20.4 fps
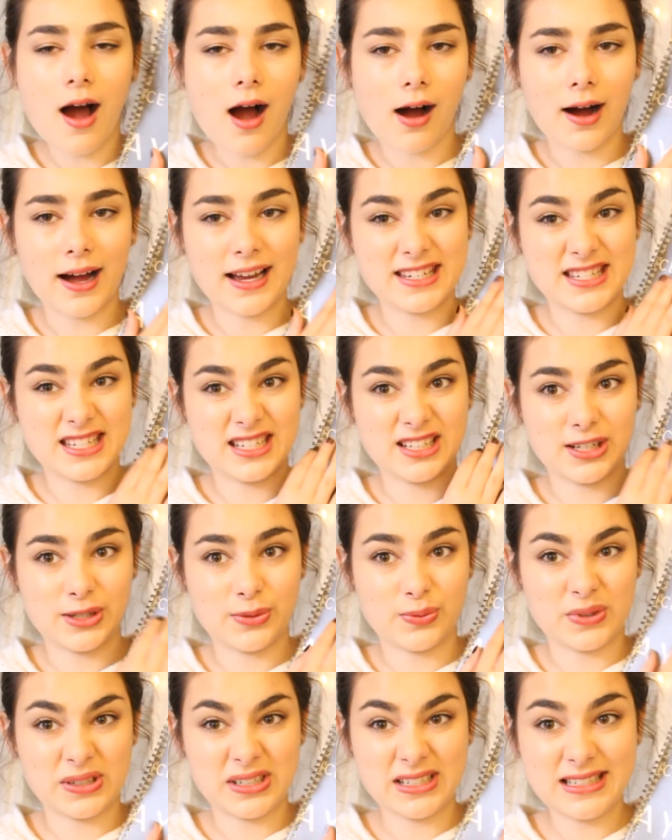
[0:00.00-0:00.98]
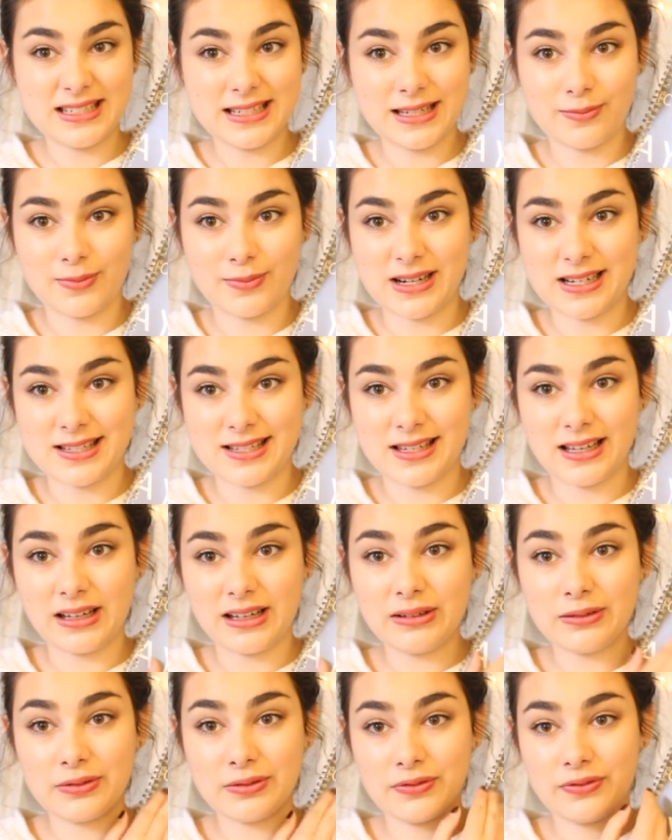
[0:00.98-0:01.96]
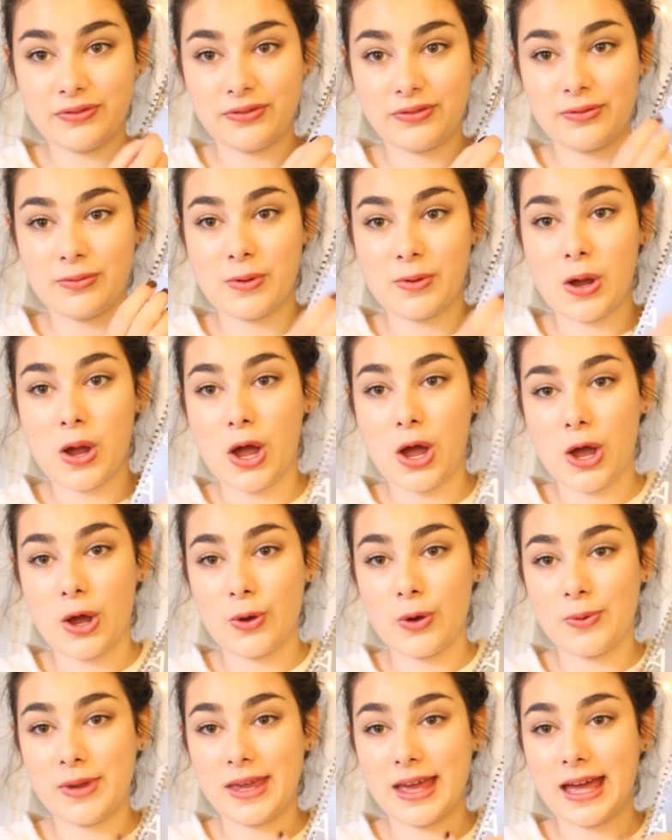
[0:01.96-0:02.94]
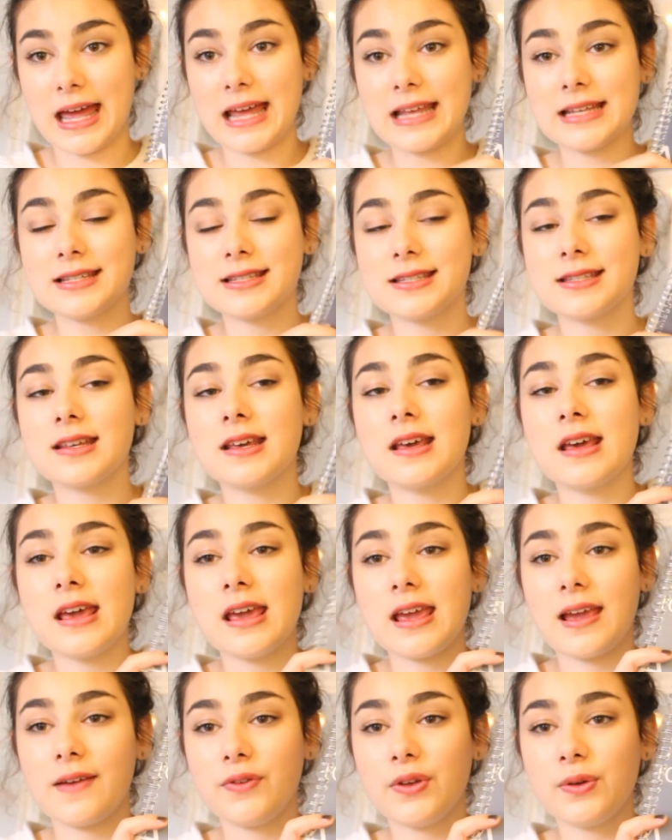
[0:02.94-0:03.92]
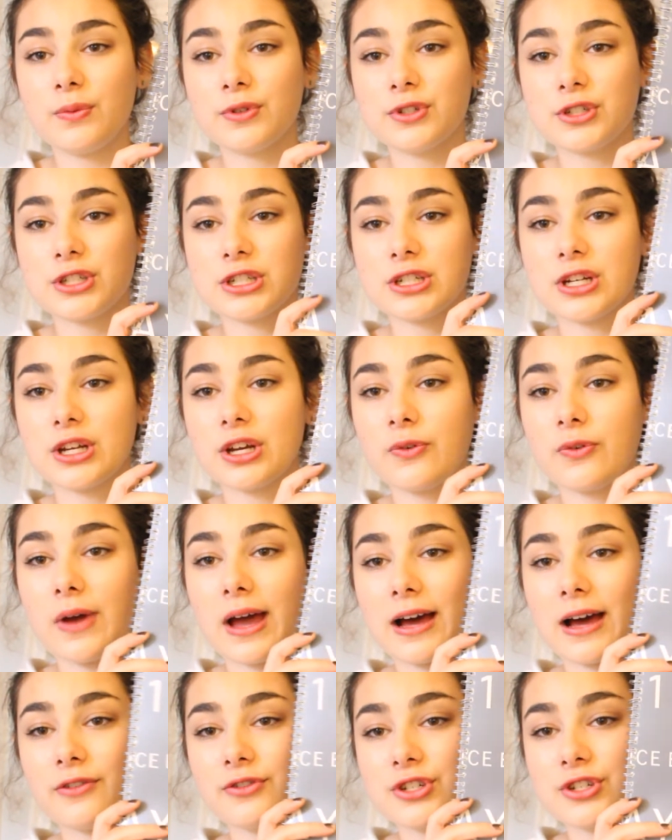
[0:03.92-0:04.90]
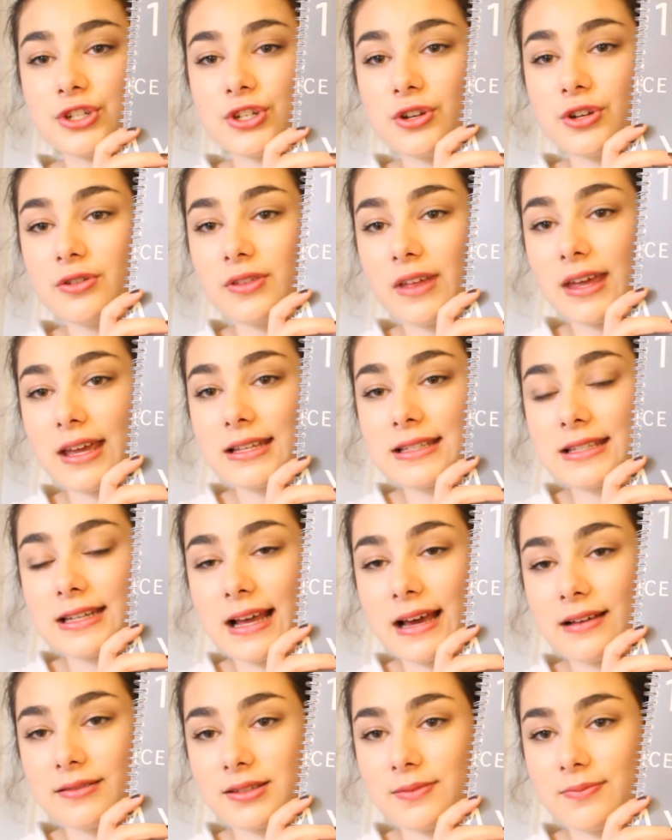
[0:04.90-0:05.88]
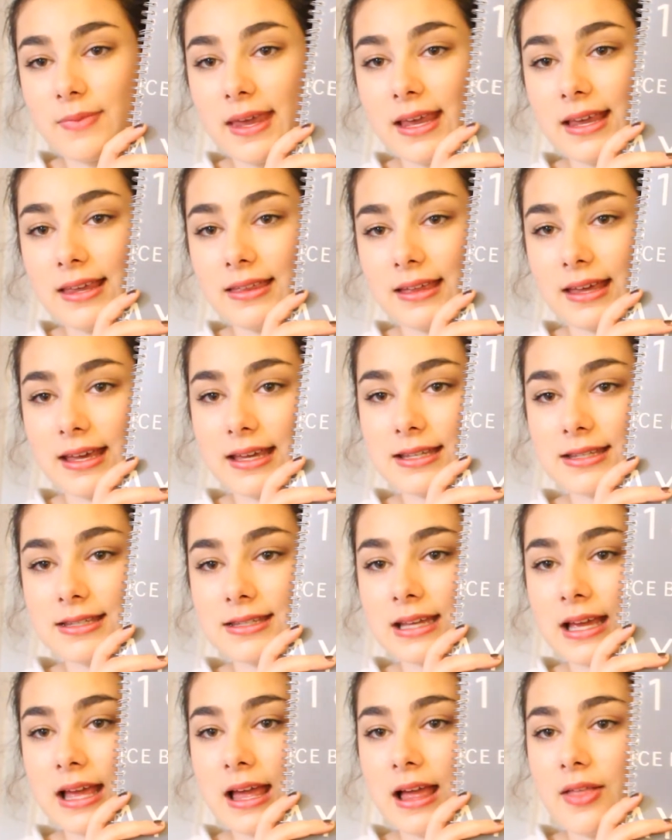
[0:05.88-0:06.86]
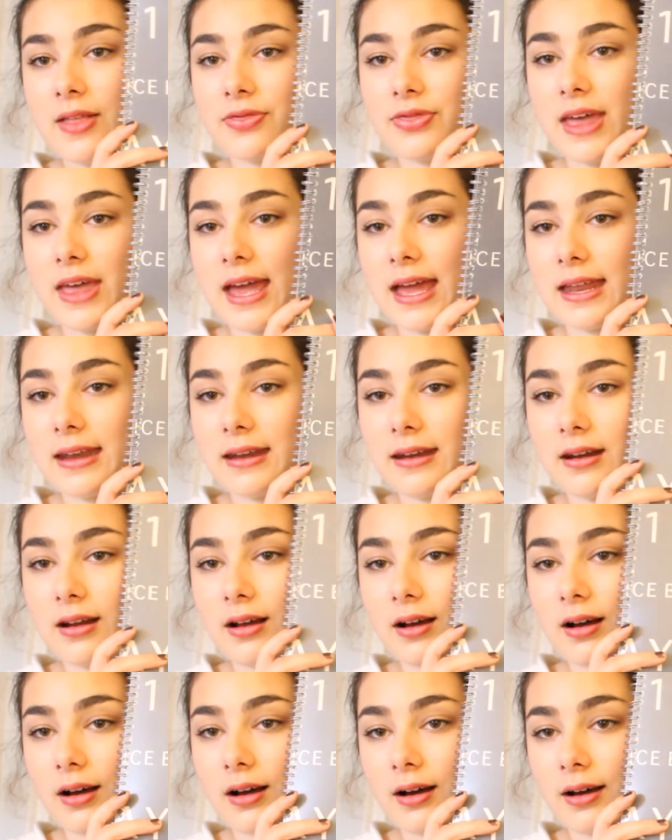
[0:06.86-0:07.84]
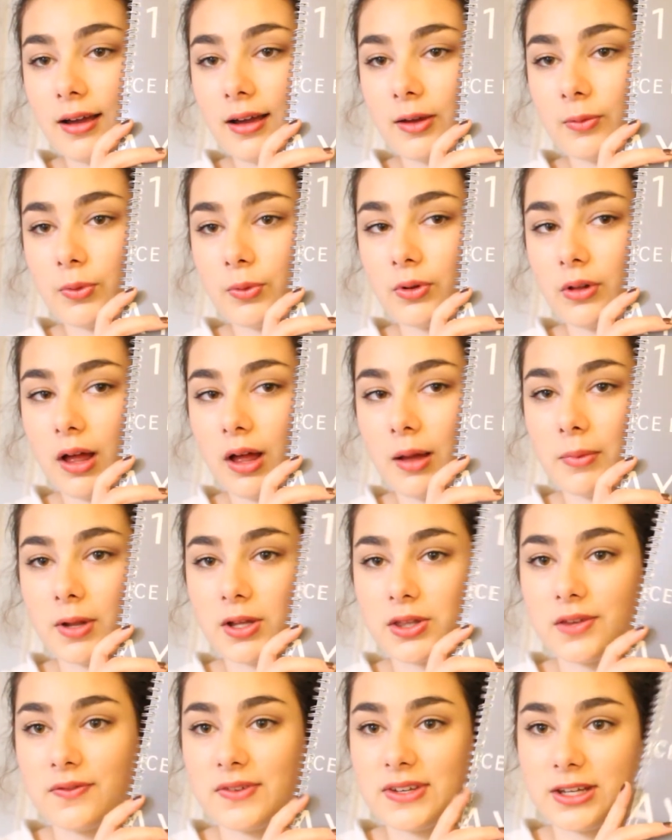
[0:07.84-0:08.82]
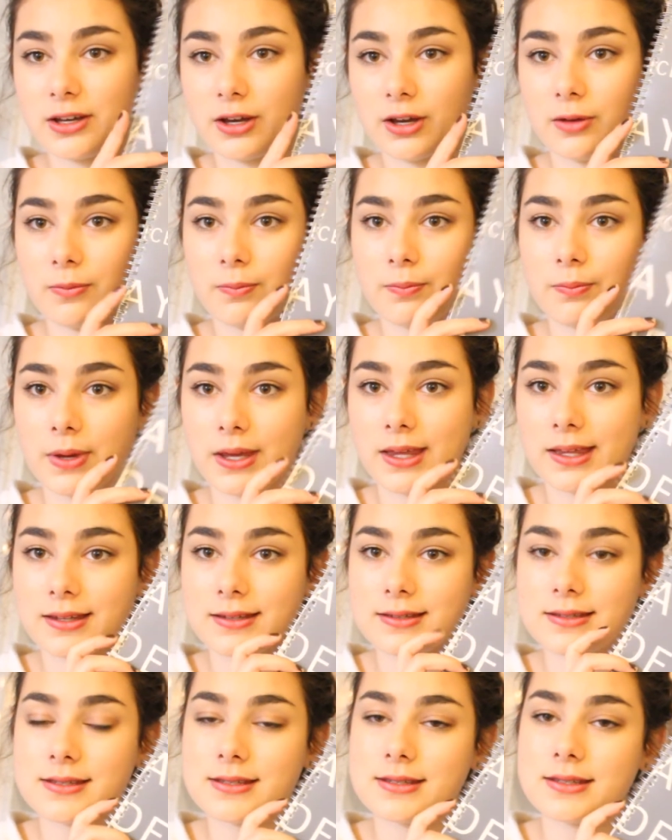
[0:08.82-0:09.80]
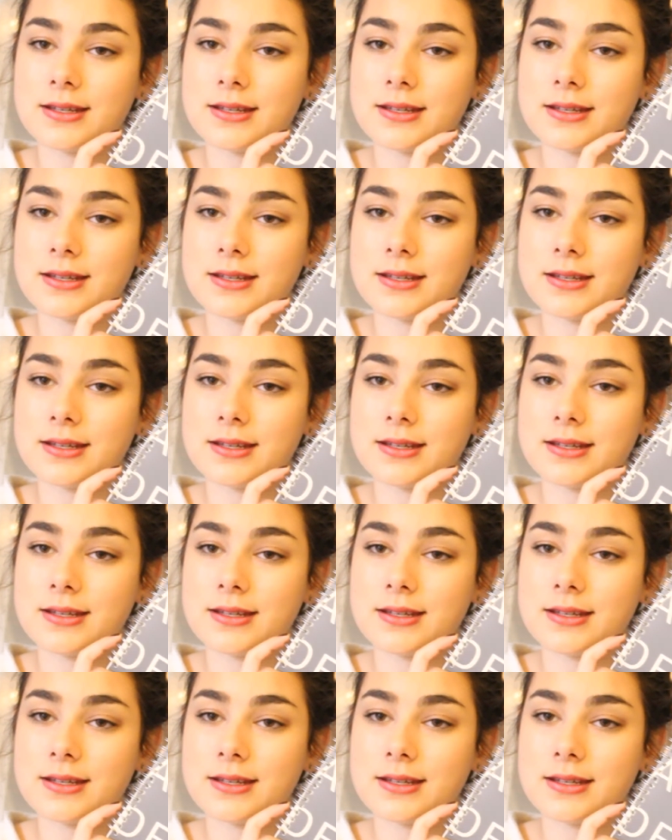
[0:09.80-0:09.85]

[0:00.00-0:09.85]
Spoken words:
I DIY'd it myself. Oh yes. If you want to know how to do this and how to make this, then I will upload the video because